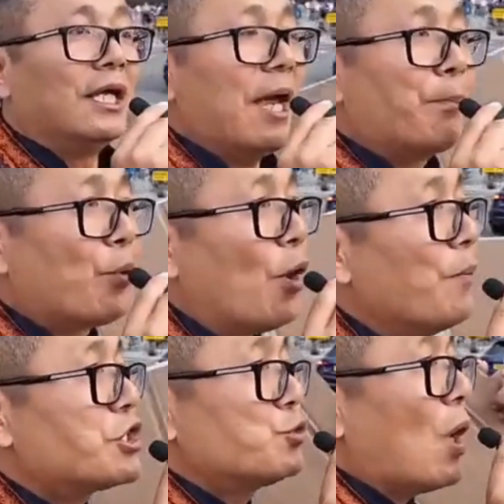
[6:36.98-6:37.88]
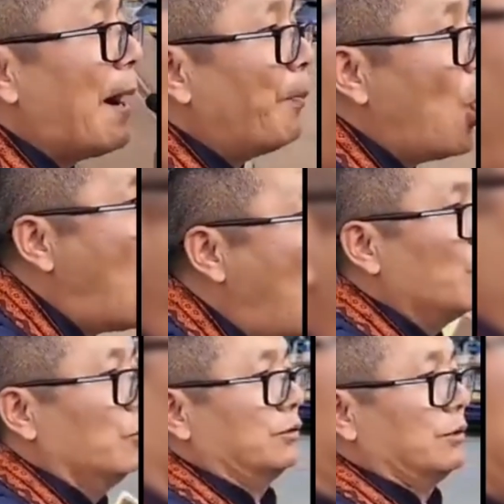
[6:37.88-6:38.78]
they promise to
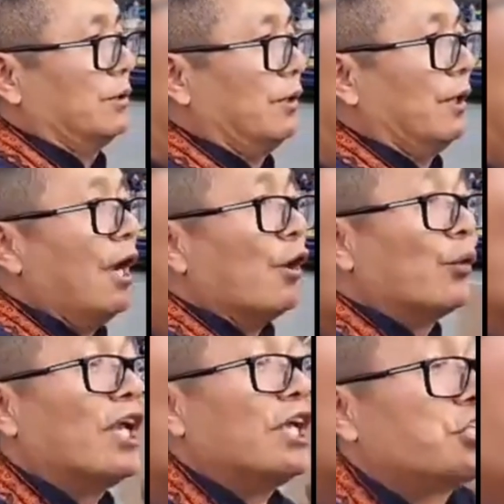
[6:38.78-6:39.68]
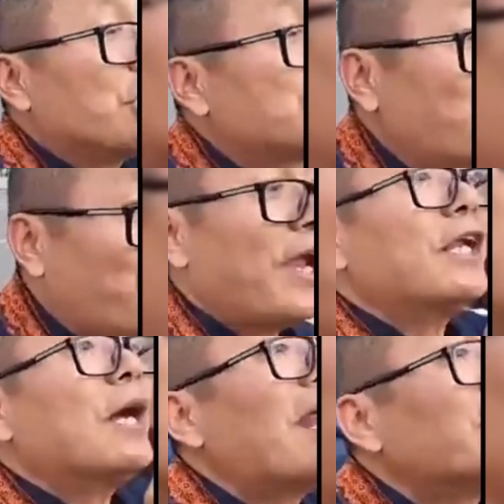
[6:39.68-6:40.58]
uphold religious
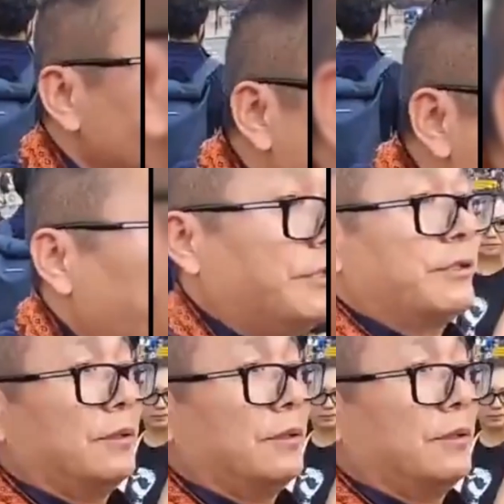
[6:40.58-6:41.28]
freedom and speech